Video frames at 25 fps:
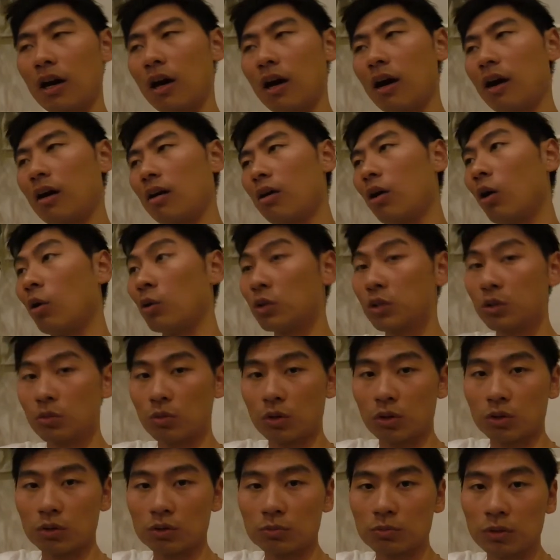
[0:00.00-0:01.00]
on the
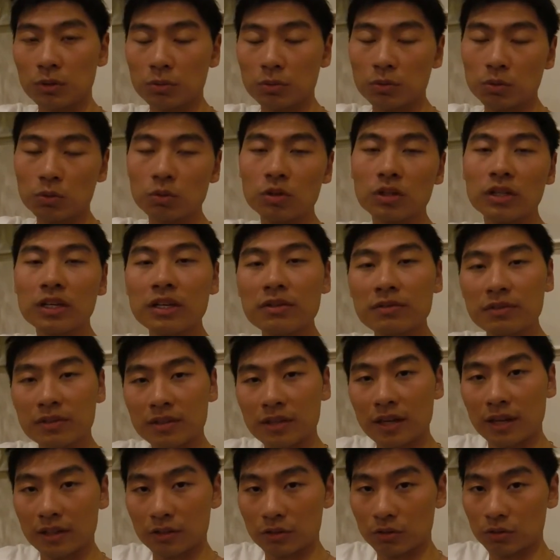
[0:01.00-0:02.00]
road, people will give
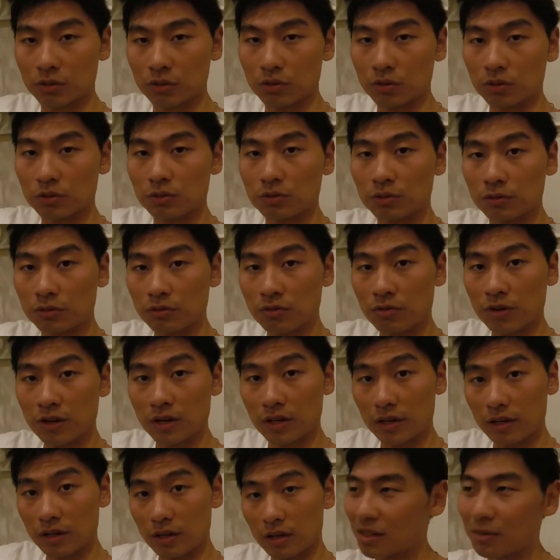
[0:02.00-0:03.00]
that to you for
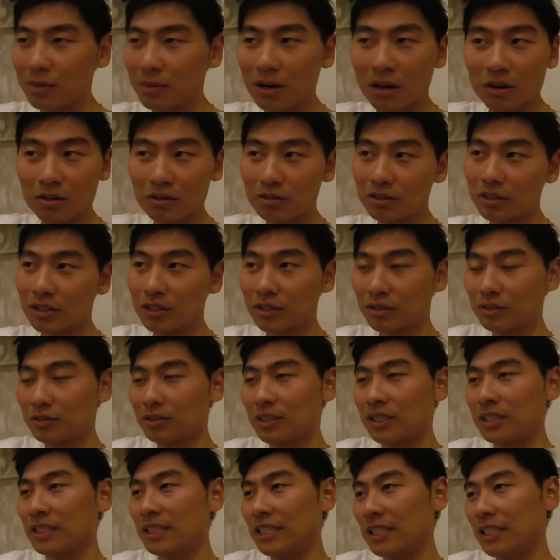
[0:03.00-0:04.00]
free. Somehow, you know,
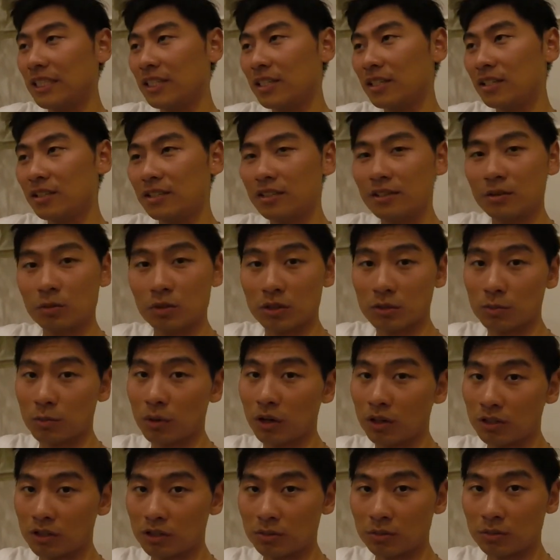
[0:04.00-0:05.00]
in India it was
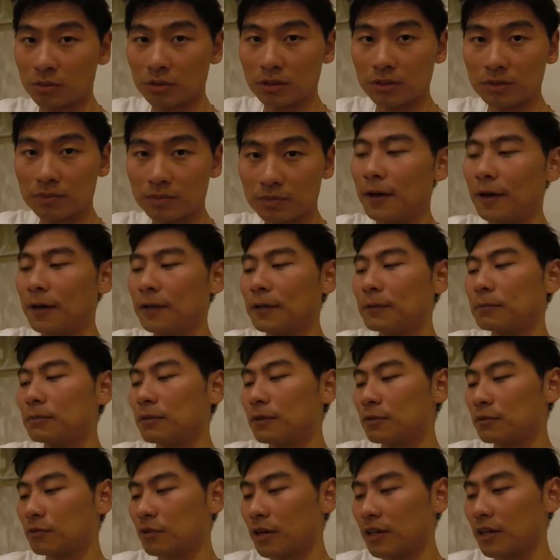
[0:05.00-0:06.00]
possible.
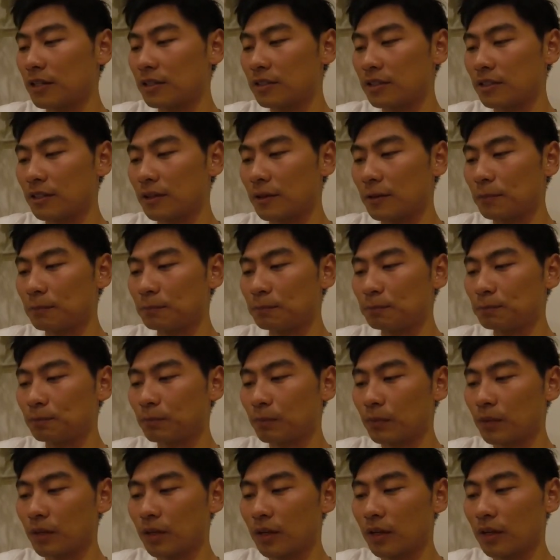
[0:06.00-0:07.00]
My friend
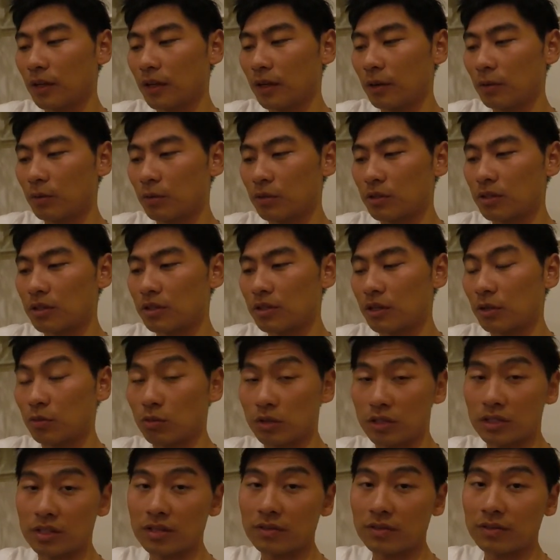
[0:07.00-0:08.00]

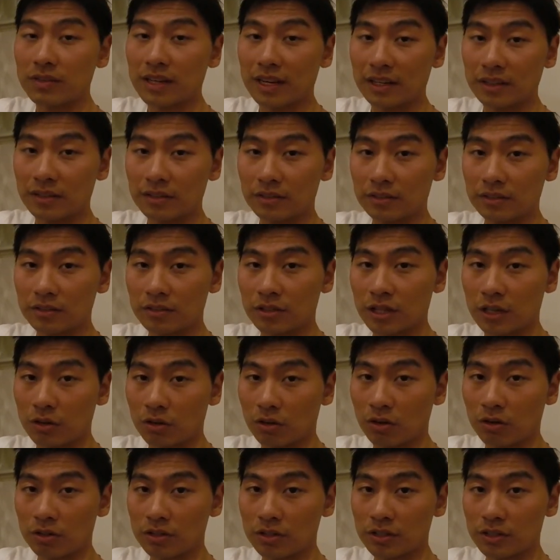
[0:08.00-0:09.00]
received that
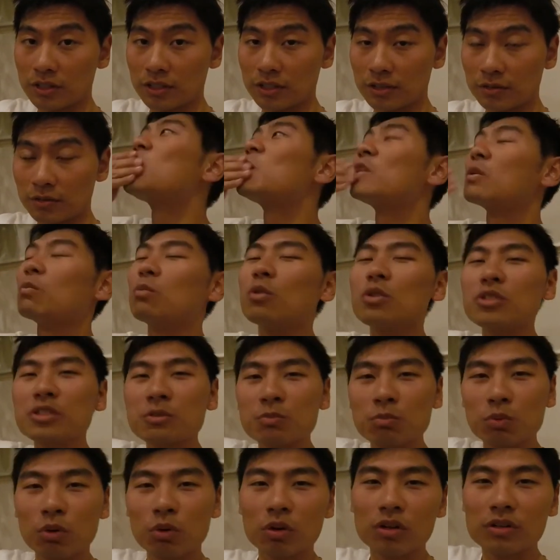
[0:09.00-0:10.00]
generosity. The most
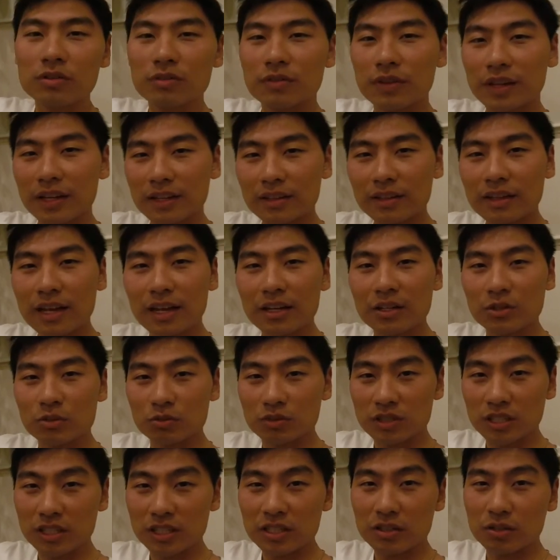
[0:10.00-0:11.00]
important thing that
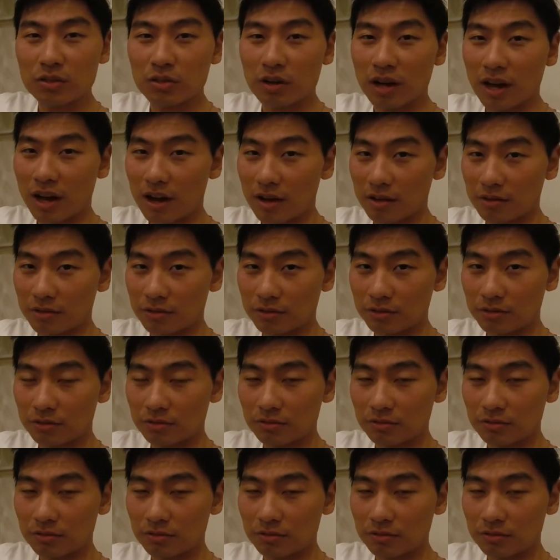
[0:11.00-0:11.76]
you need to have,